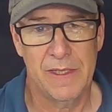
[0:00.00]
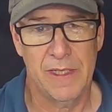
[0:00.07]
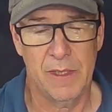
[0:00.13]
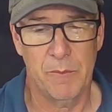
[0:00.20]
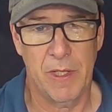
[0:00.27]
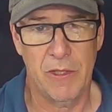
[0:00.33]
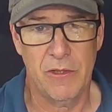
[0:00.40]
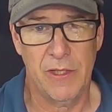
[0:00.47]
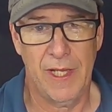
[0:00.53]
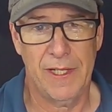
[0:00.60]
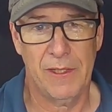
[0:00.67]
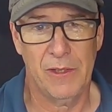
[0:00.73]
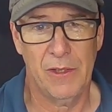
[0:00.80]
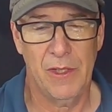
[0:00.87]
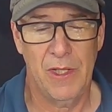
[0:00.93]
in my
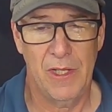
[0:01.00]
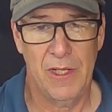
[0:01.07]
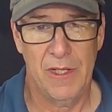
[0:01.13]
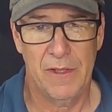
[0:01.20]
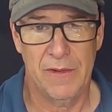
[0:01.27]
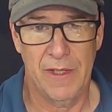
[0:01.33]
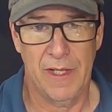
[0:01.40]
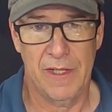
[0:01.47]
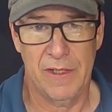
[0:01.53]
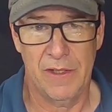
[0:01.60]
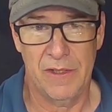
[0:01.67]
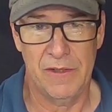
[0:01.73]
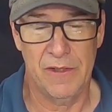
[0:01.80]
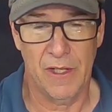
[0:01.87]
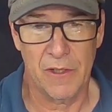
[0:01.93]
channel that
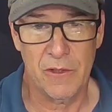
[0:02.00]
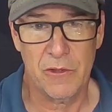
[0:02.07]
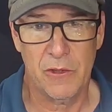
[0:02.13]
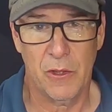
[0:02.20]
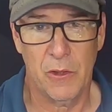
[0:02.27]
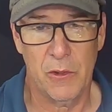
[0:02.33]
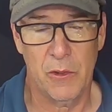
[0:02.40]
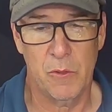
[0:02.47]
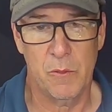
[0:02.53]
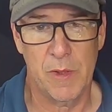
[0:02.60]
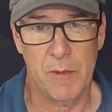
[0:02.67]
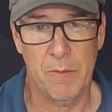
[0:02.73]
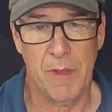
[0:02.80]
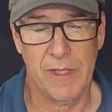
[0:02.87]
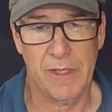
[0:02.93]
does show you
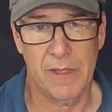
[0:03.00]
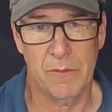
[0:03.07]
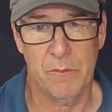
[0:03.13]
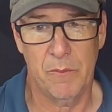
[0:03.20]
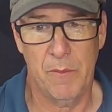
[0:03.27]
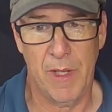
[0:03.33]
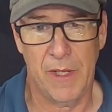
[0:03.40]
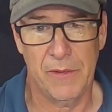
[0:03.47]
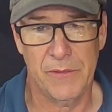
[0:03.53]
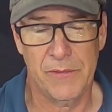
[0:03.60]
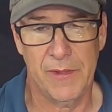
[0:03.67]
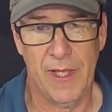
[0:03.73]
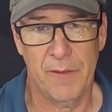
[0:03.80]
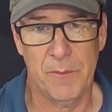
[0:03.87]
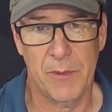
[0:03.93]
me making a balance
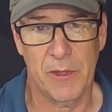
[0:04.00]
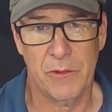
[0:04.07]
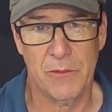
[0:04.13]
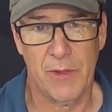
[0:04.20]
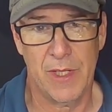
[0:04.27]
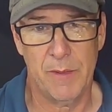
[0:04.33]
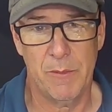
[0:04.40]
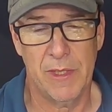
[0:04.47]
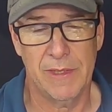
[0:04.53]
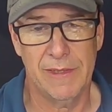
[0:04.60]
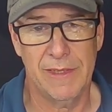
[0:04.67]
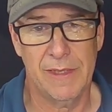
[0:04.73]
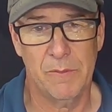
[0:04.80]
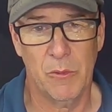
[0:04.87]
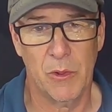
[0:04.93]
staff, but I'll try to be a
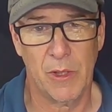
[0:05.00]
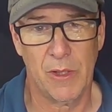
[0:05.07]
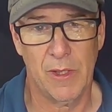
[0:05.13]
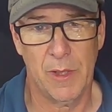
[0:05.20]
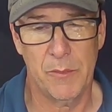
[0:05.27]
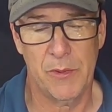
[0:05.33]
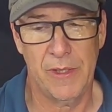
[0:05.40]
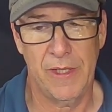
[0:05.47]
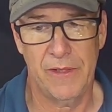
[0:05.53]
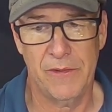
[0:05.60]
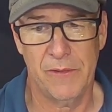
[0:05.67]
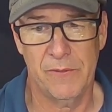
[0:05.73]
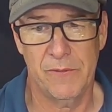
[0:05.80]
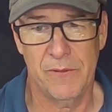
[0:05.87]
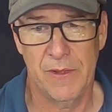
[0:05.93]
little more
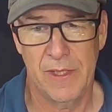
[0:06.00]
comprehensive